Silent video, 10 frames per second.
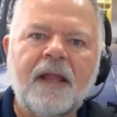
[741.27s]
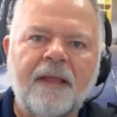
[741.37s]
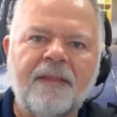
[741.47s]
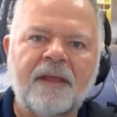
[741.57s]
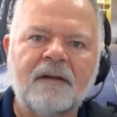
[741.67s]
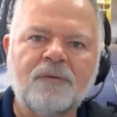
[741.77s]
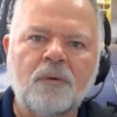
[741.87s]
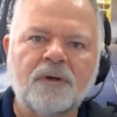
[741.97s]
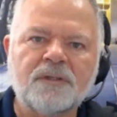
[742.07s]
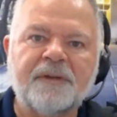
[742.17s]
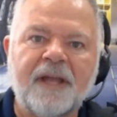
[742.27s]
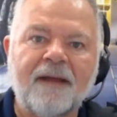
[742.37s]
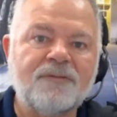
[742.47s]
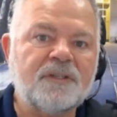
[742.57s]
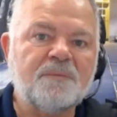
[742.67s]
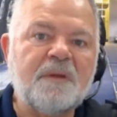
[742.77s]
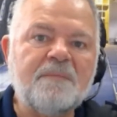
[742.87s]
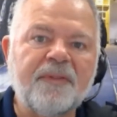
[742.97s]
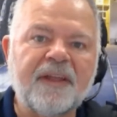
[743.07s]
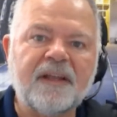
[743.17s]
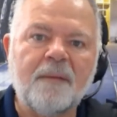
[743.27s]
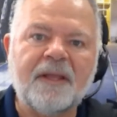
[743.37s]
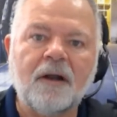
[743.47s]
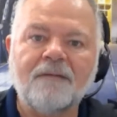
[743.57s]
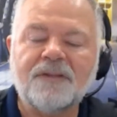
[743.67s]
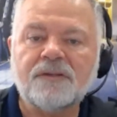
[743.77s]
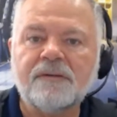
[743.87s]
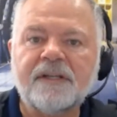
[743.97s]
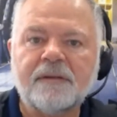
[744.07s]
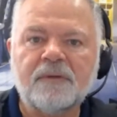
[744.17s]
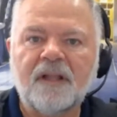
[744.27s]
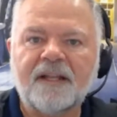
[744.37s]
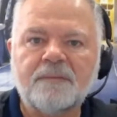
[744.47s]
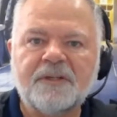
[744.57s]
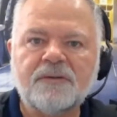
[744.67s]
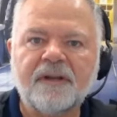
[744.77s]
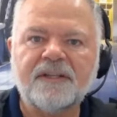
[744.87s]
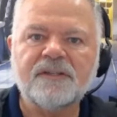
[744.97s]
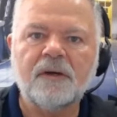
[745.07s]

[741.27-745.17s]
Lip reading: And then, of course, we have just people that come in off the street that would like to be trained.